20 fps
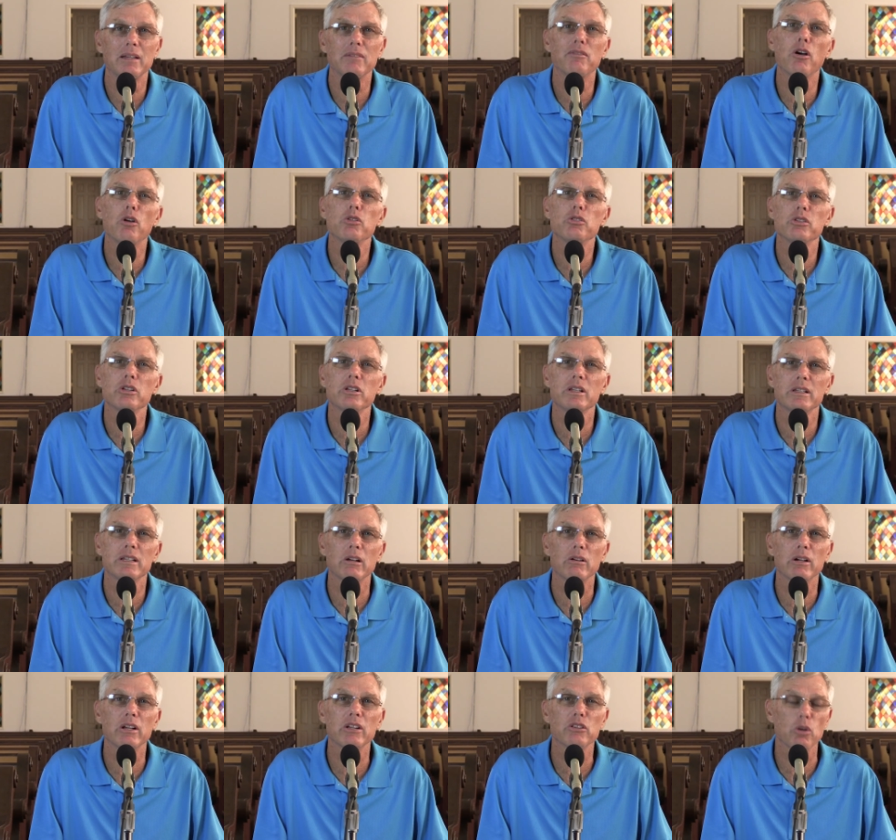devotion,
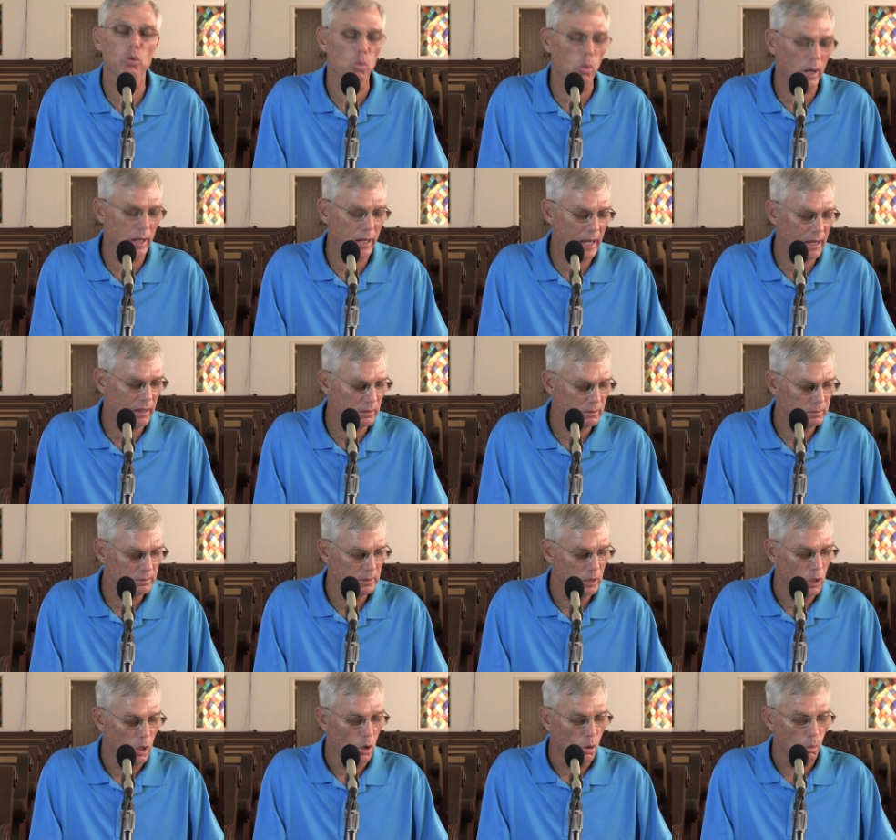There Is a Way Out?
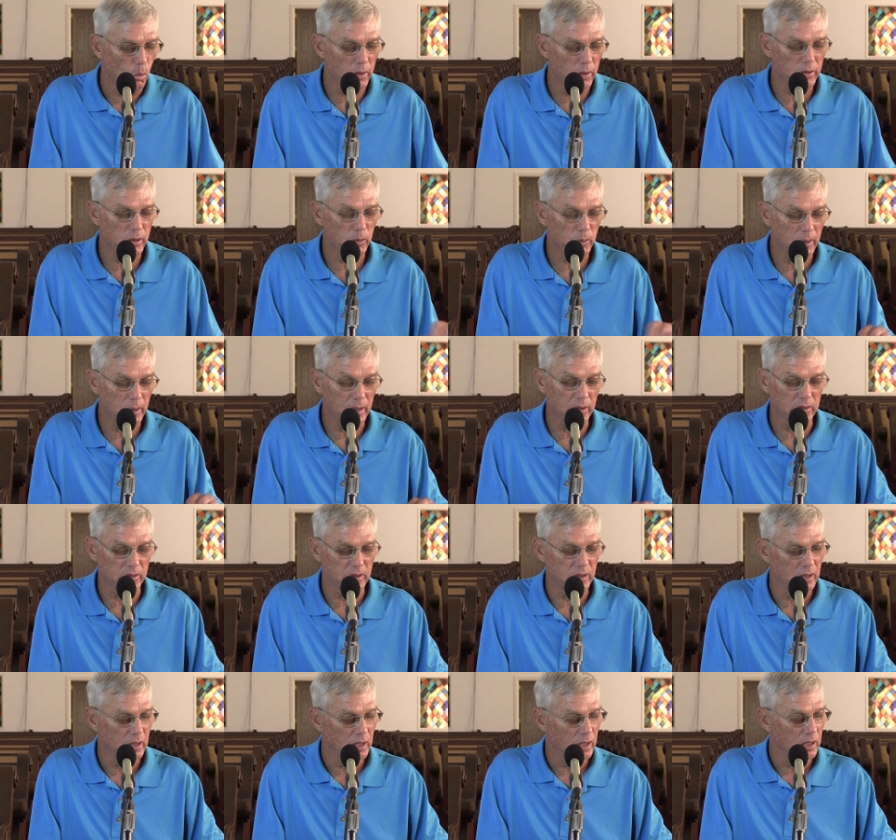Well, there
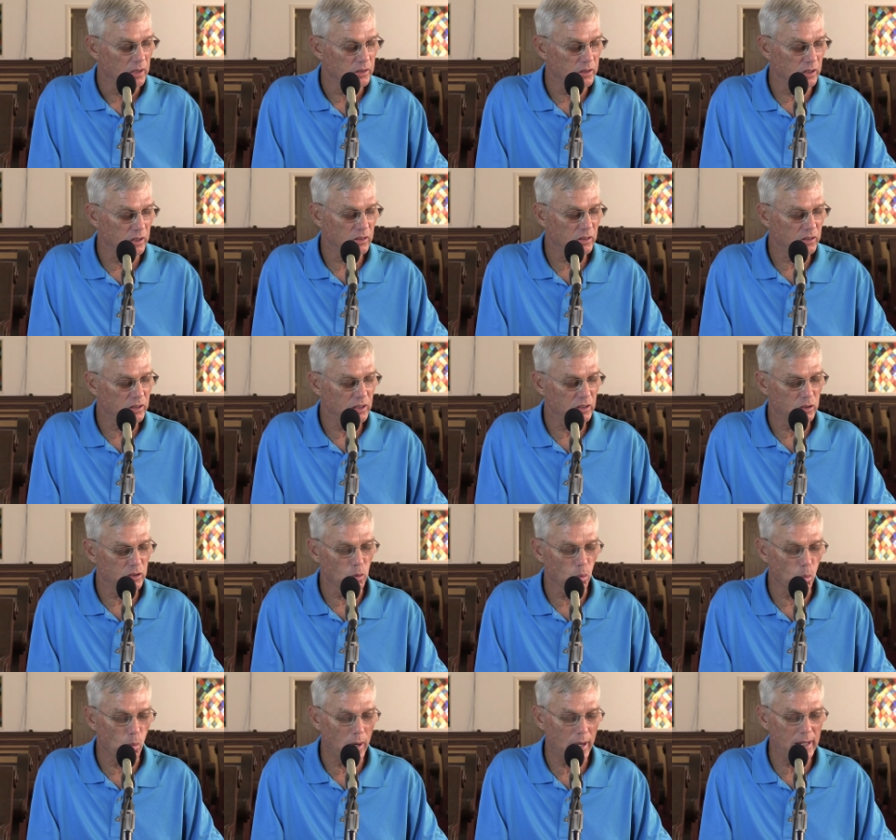is. Jesus
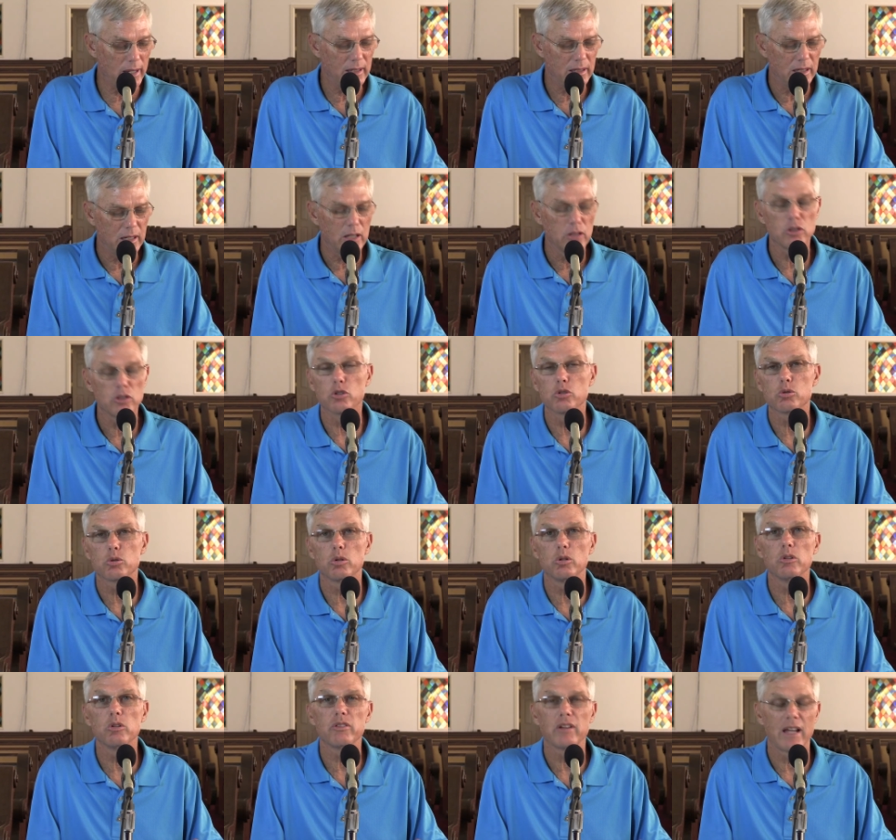is the way, the
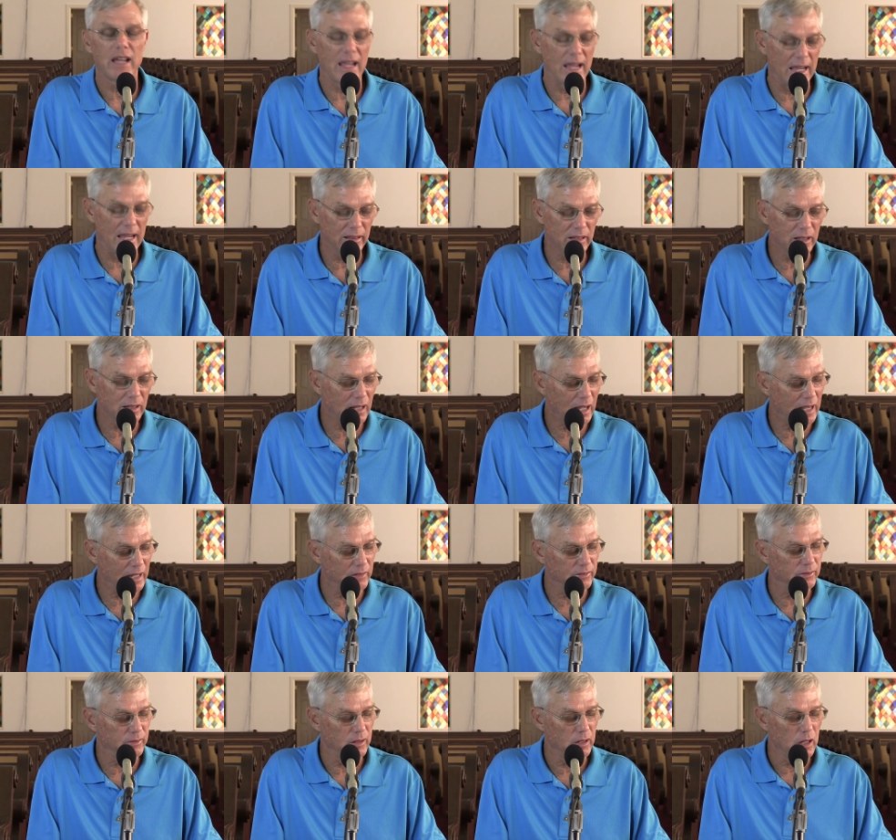truth, and the
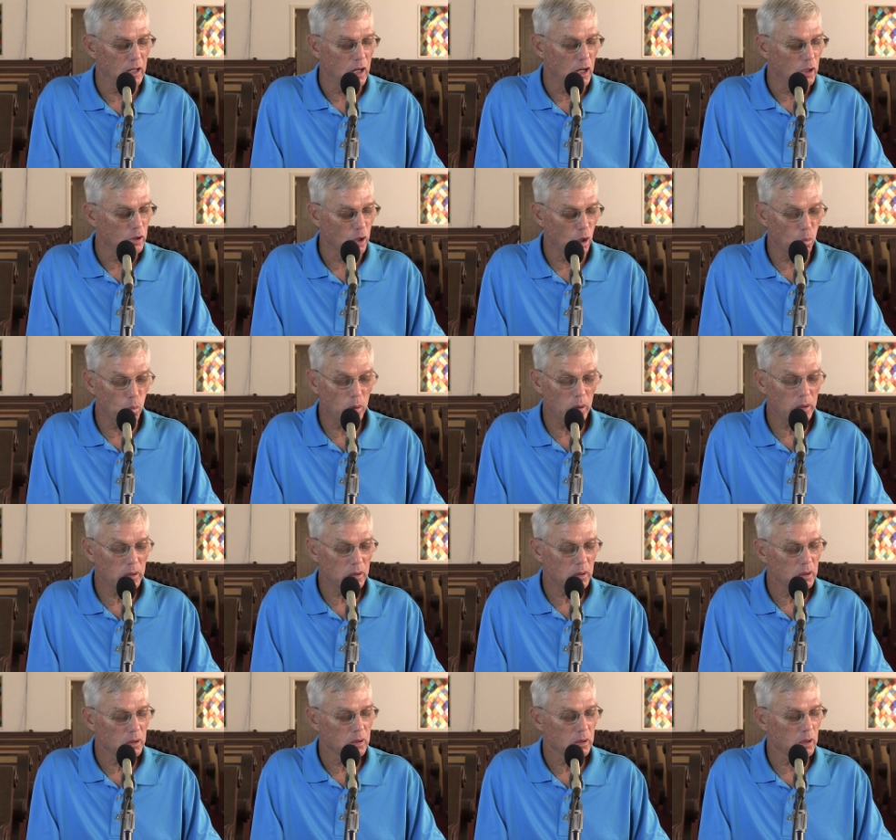life. No
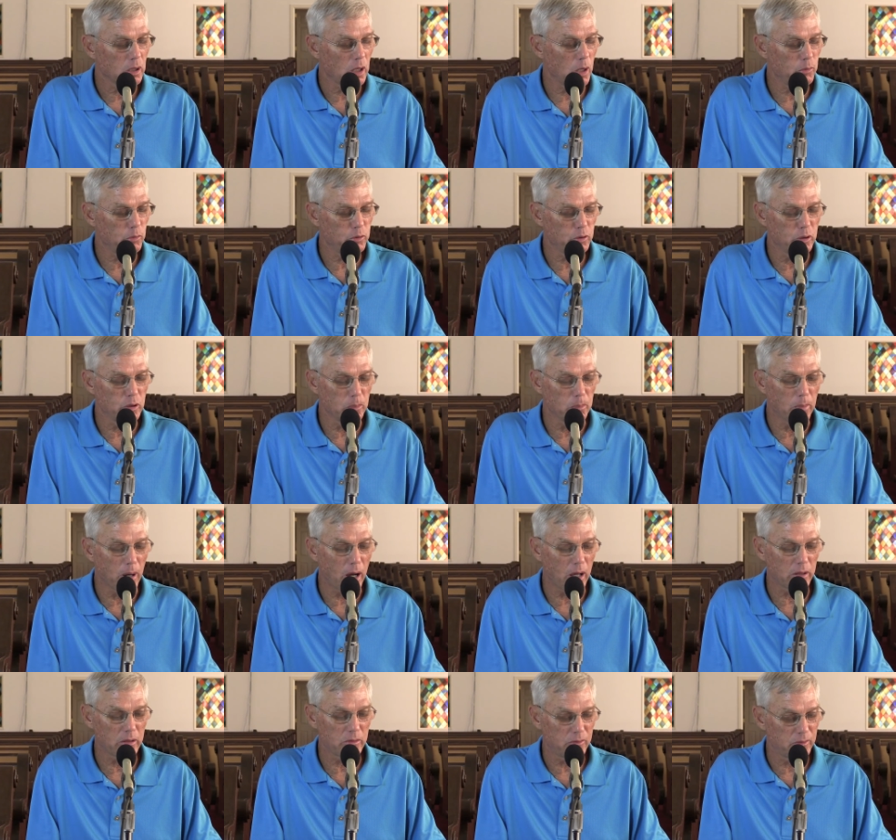one comes to
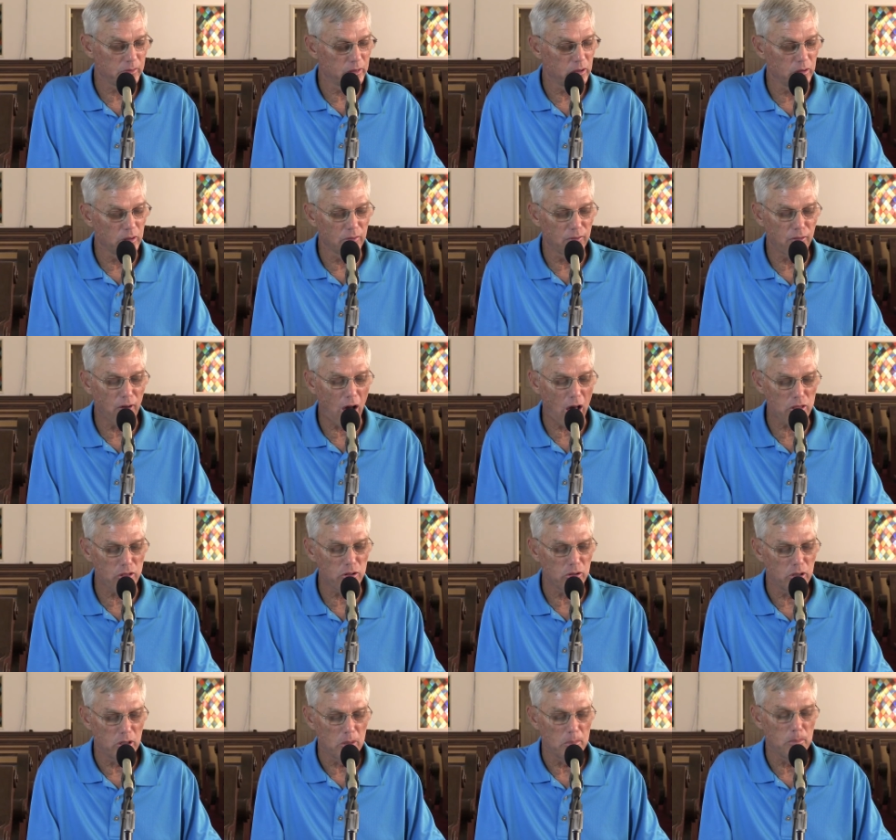the
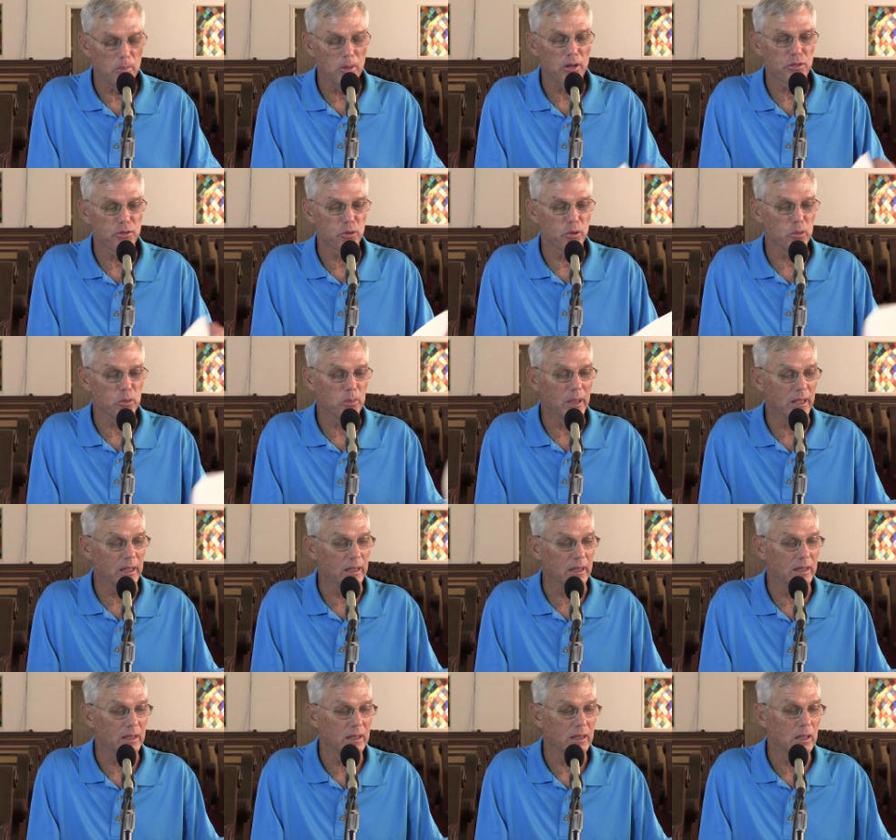Father but through
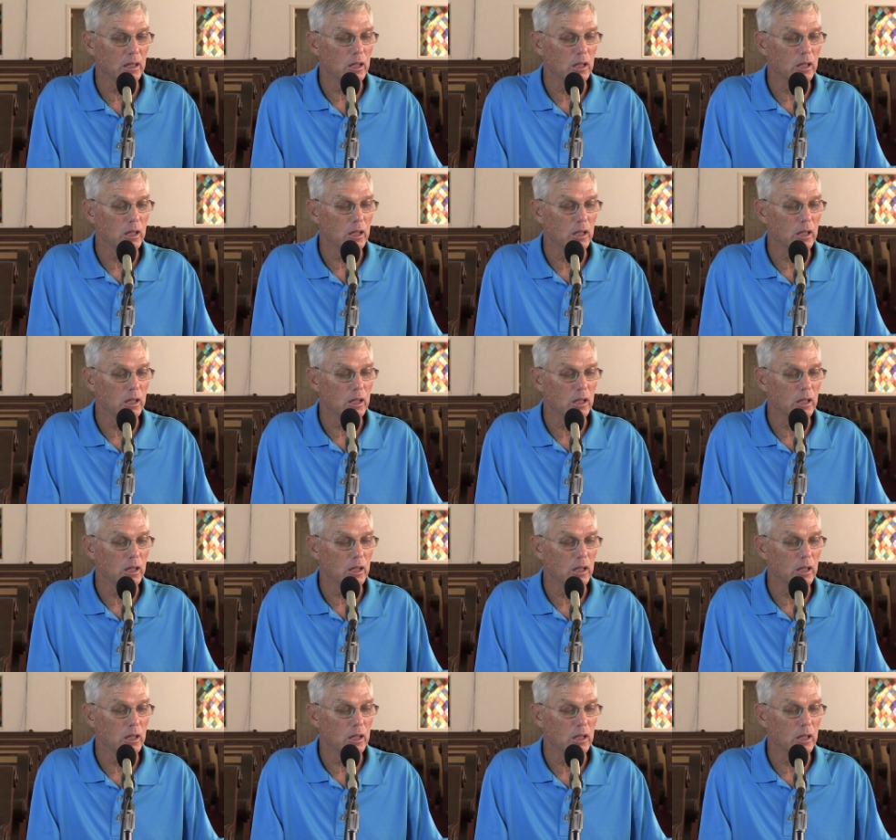me.